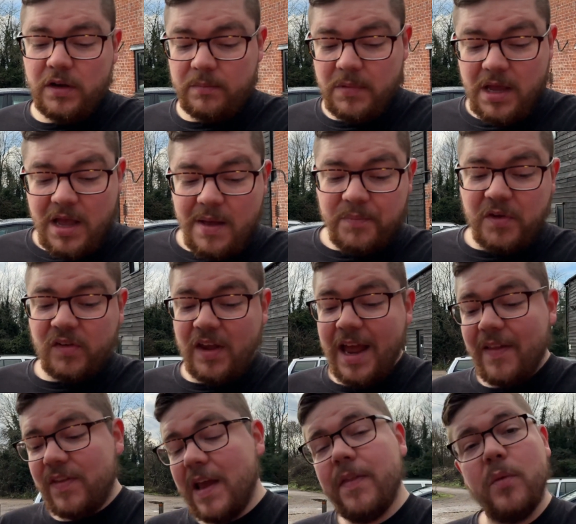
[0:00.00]
And because I
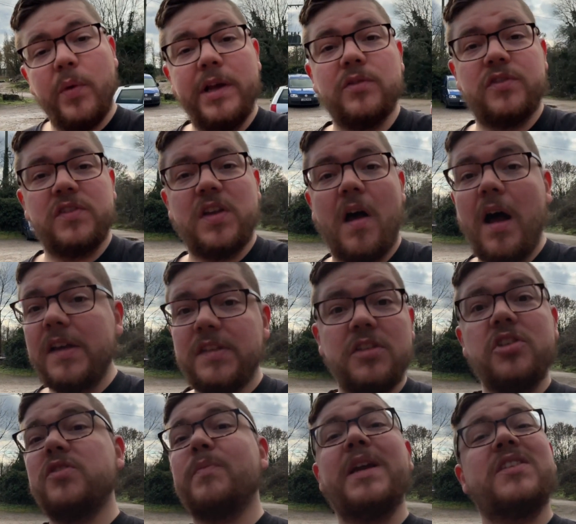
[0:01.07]
had the other wheels and tyres, it
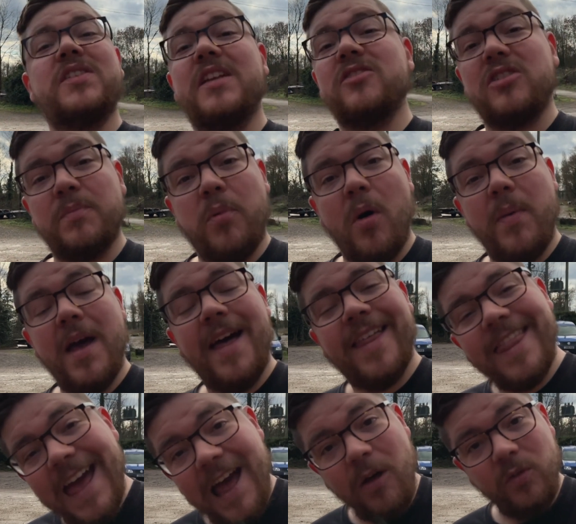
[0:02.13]
just made sense to pop
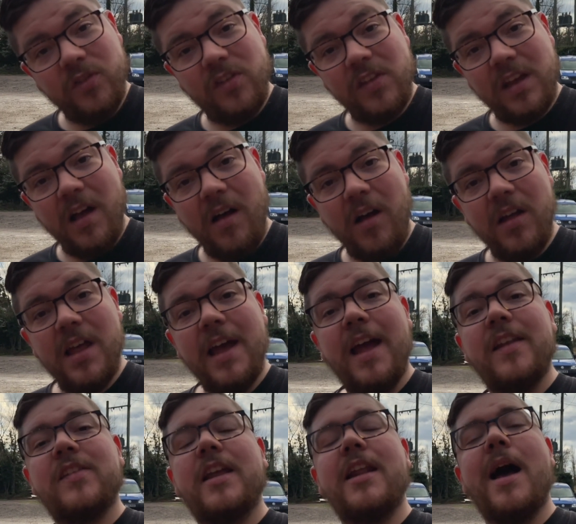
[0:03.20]
that onto the car
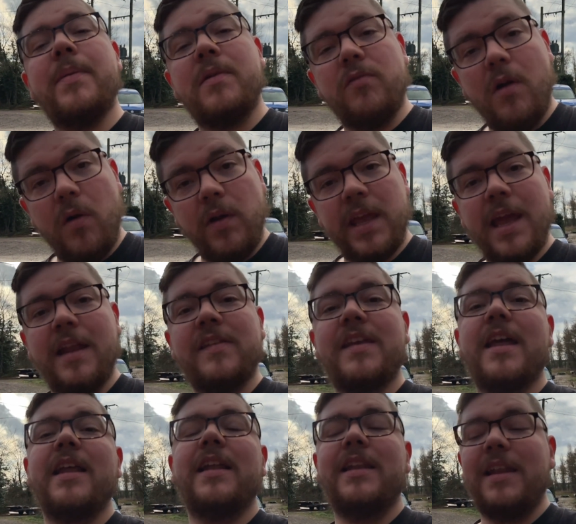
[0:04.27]
to get it up and rolling and to
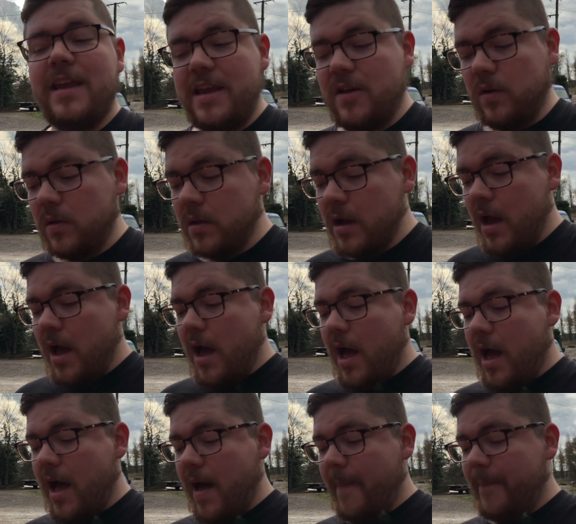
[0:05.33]
get it legal.
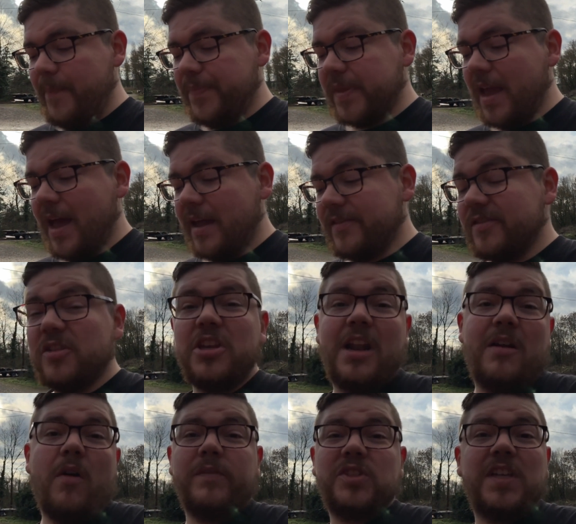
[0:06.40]
And you
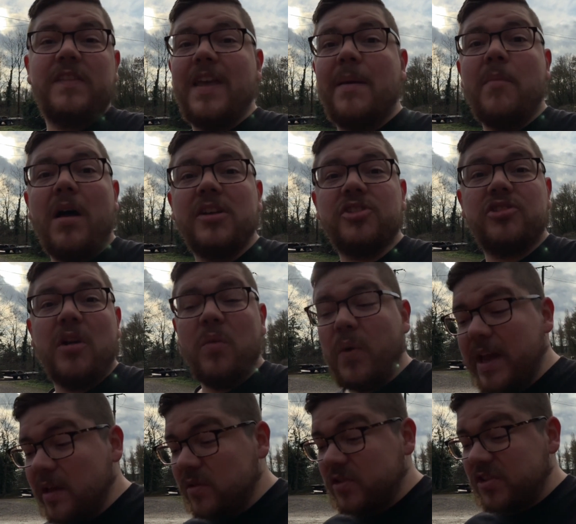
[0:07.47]
know, obviously they're Maestro
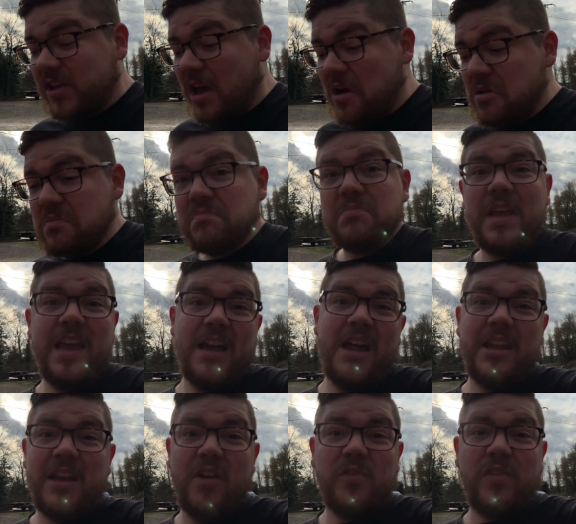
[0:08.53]
wheels, so it
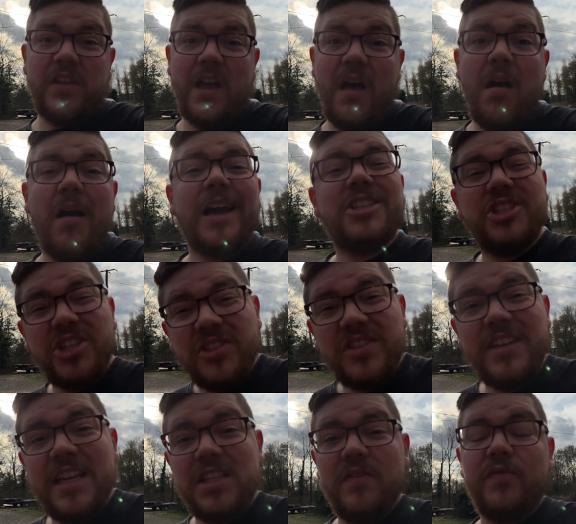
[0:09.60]
kind of goes with the car. I just
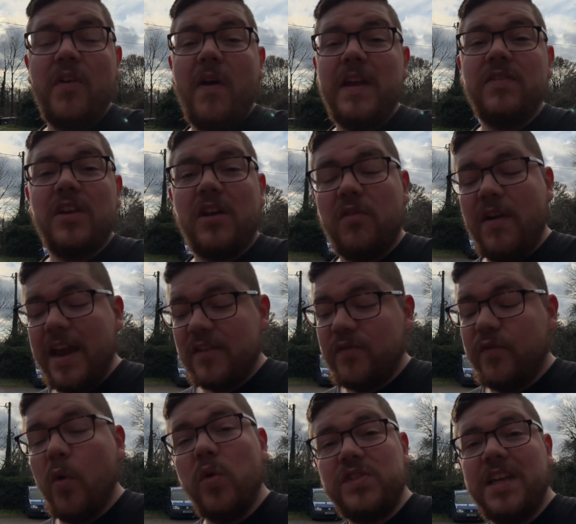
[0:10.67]
need to find the correct
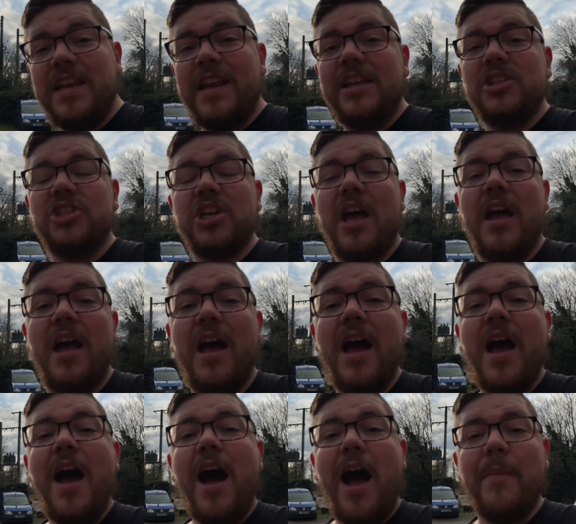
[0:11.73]
14-inch
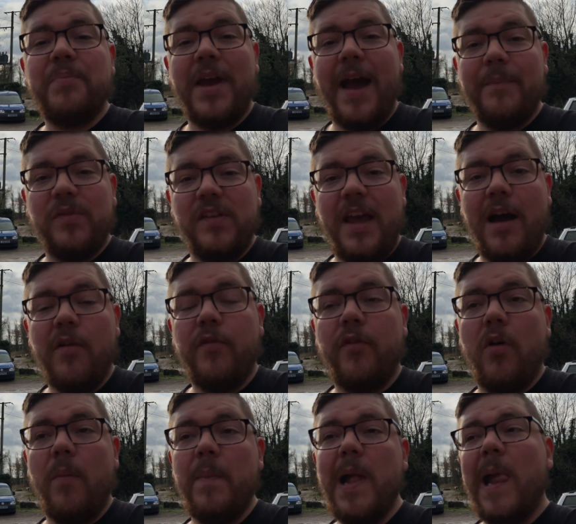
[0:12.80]
hubcaps now
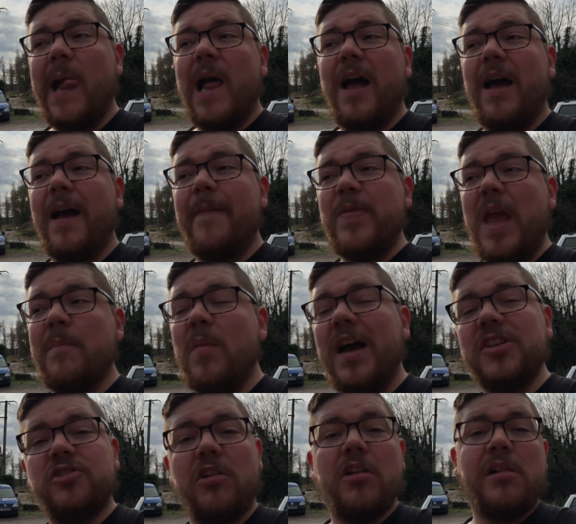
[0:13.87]
from a
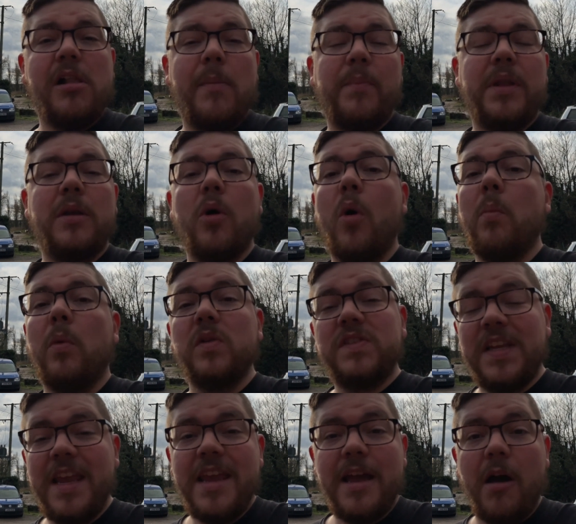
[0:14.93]
Maestro Clubman or
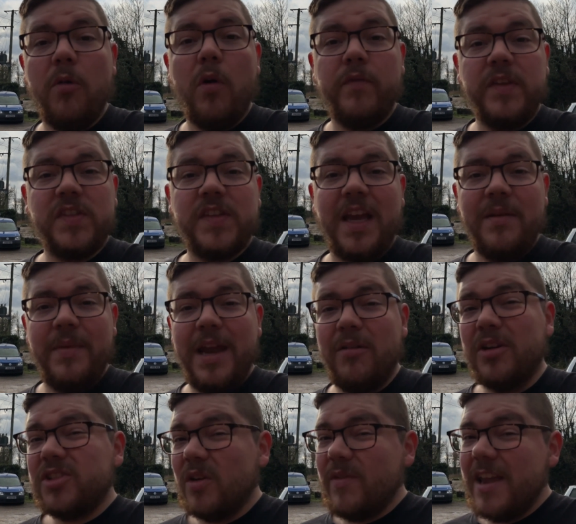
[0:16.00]
Montego of the same
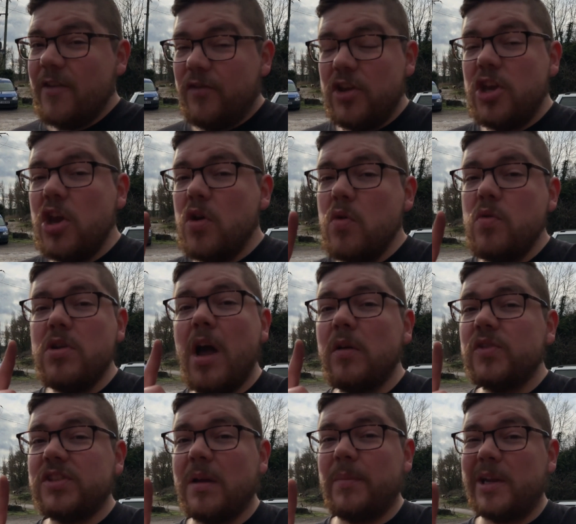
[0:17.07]
era. So if you
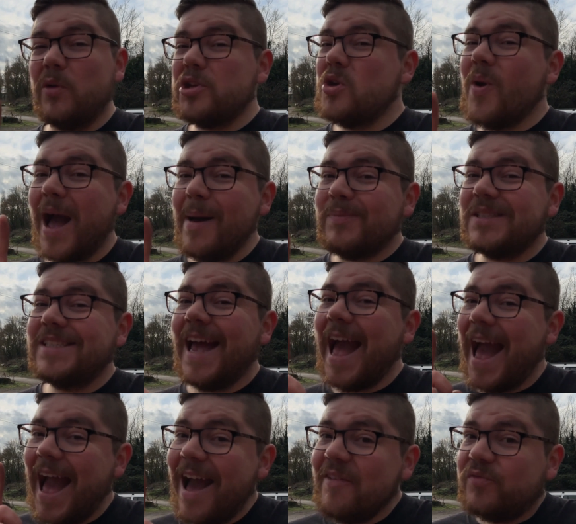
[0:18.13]
know somebody, or you happen to
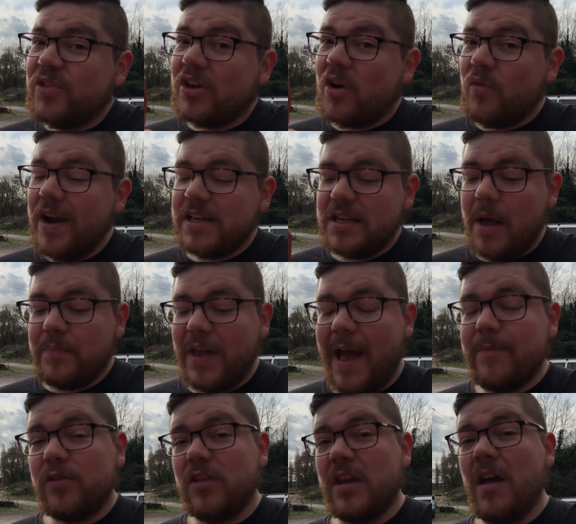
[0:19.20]
have the correct
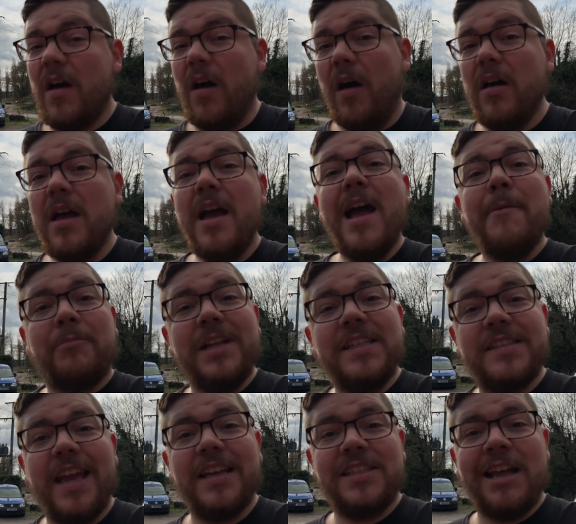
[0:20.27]
hubcaps for the car,
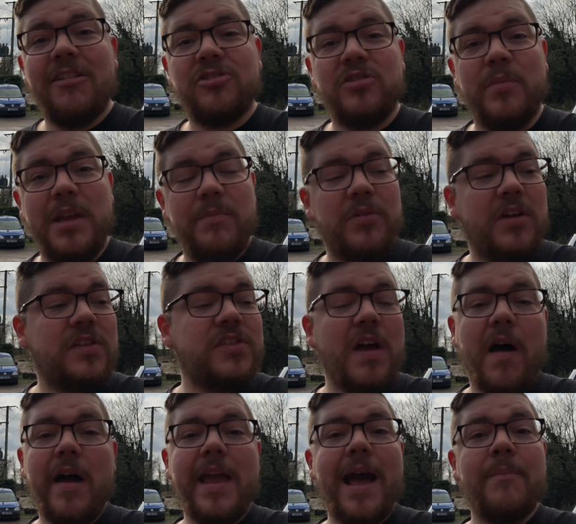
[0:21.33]
please get in touch with me, because
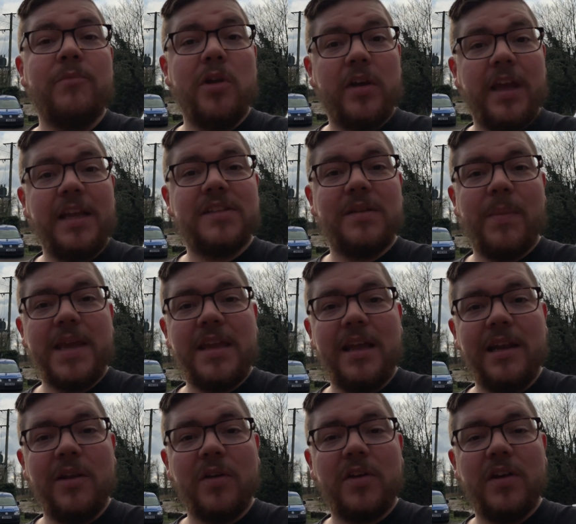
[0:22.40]
I am looking to make
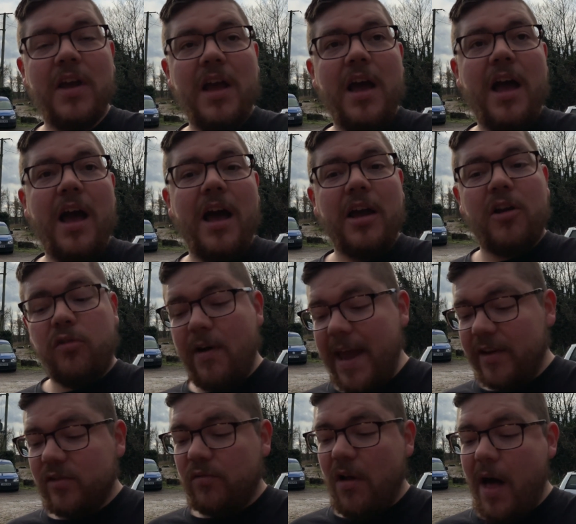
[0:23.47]
it look
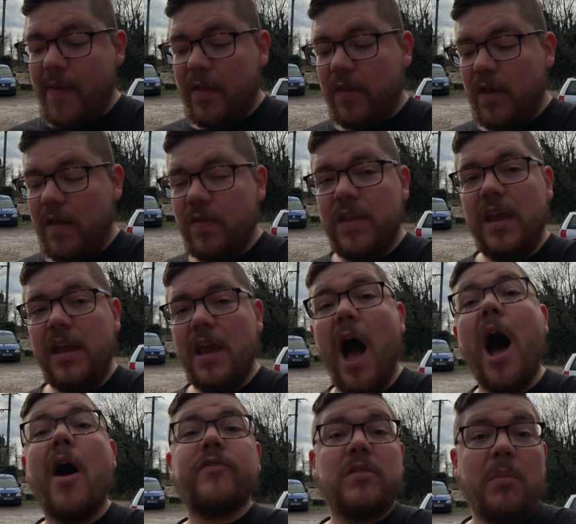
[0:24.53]
correct rather than the
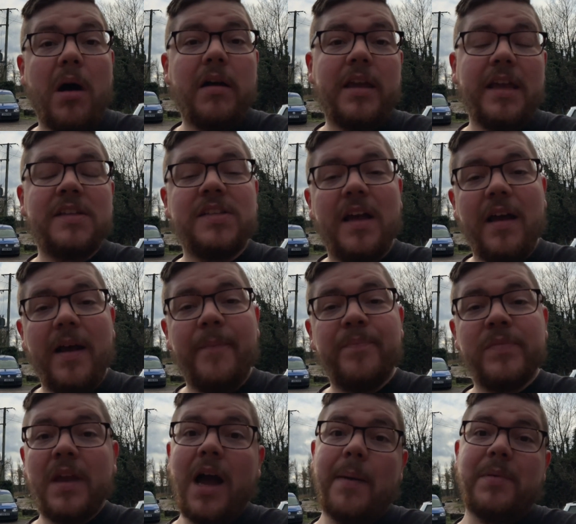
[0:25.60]
aftermarket
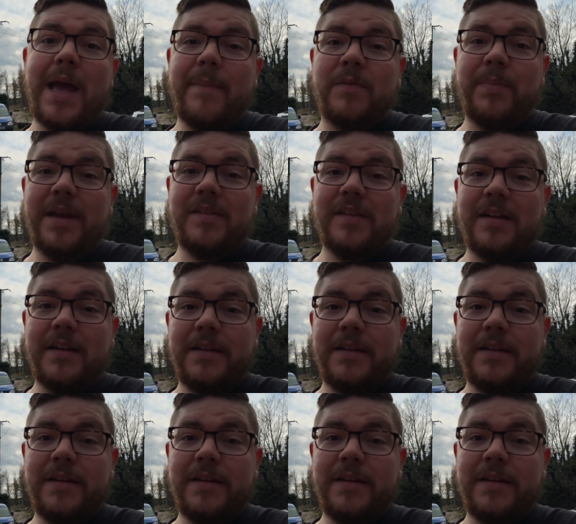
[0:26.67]
hubcaps, basically.